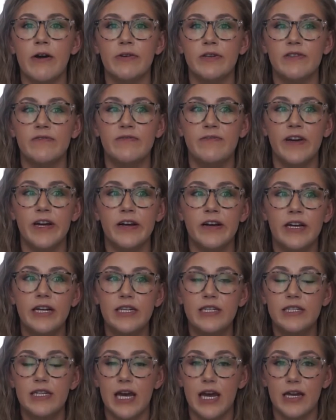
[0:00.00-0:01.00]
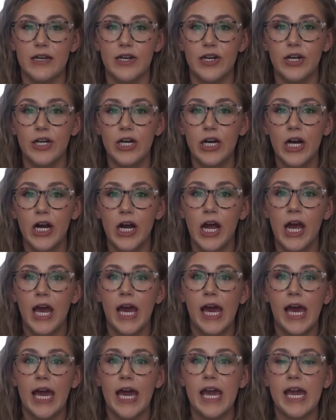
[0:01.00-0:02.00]
was very tender
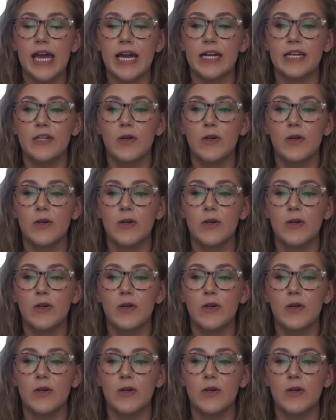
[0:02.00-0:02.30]
and